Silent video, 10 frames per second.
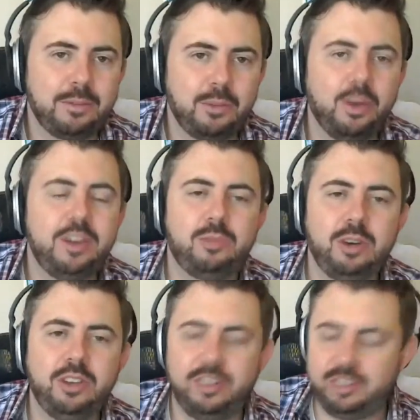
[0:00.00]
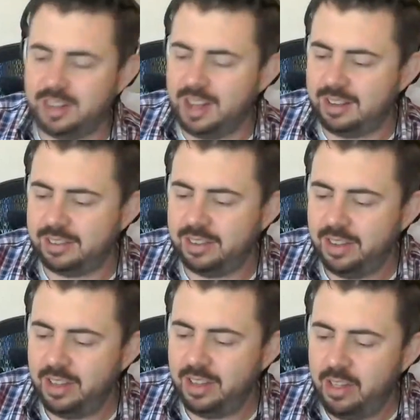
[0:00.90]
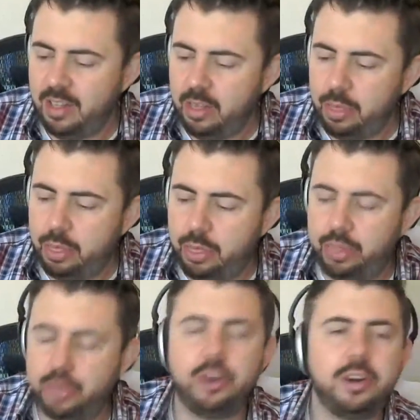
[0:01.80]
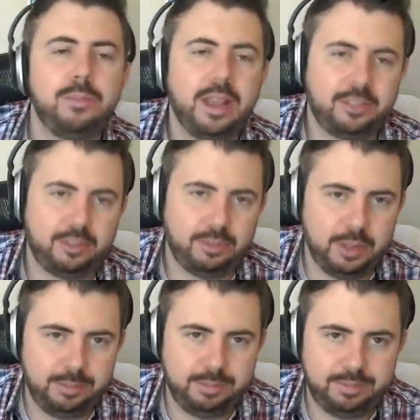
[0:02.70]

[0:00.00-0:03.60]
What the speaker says: is Ridley Scott's third best film.